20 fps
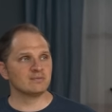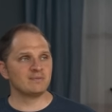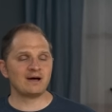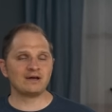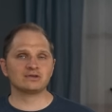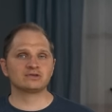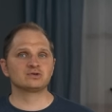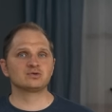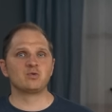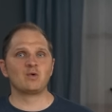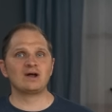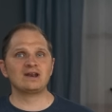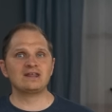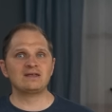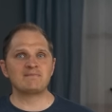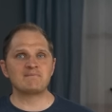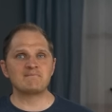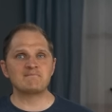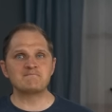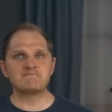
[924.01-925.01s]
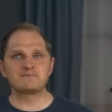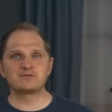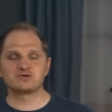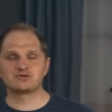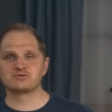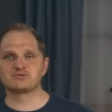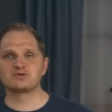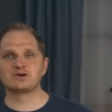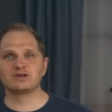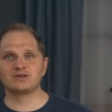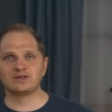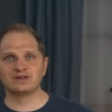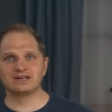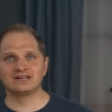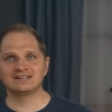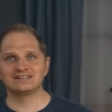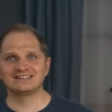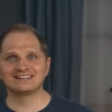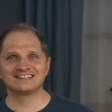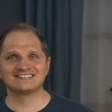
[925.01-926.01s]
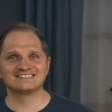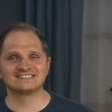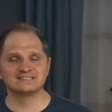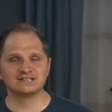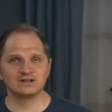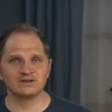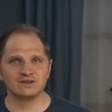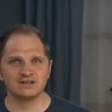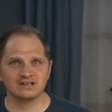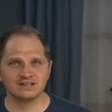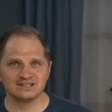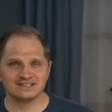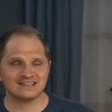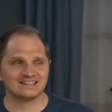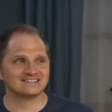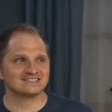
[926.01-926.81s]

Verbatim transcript: What about 20 trillion, gazillion?